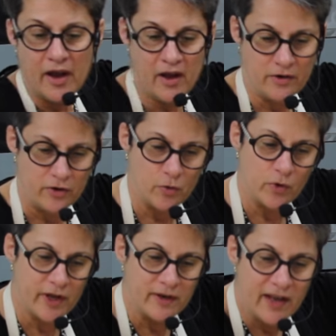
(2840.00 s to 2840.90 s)
and you
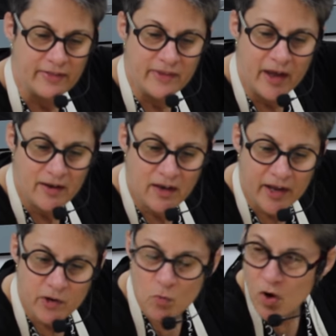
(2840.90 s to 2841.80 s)
can let that
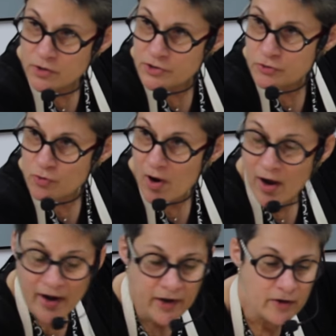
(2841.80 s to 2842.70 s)
light wash
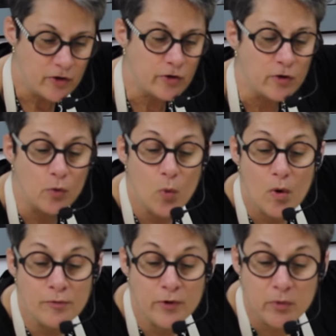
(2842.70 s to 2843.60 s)
dry. You can
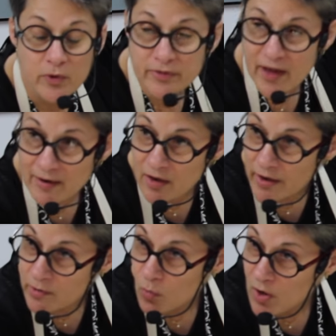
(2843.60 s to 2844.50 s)
go over it with that
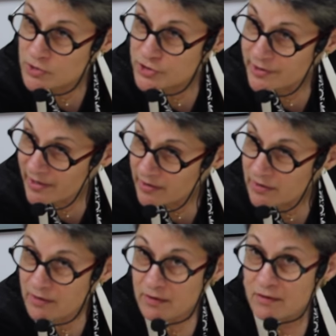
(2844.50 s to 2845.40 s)
light wash
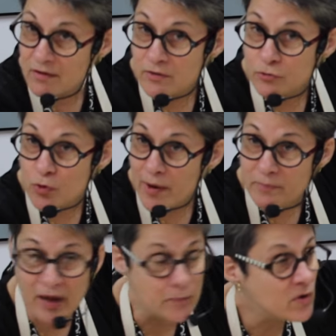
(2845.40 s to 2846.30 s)
again on dry
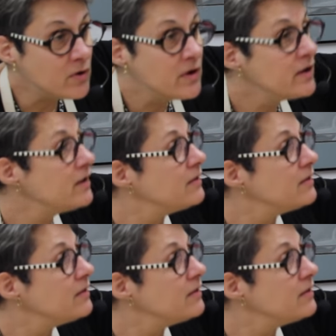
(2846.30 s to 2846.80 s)
paper.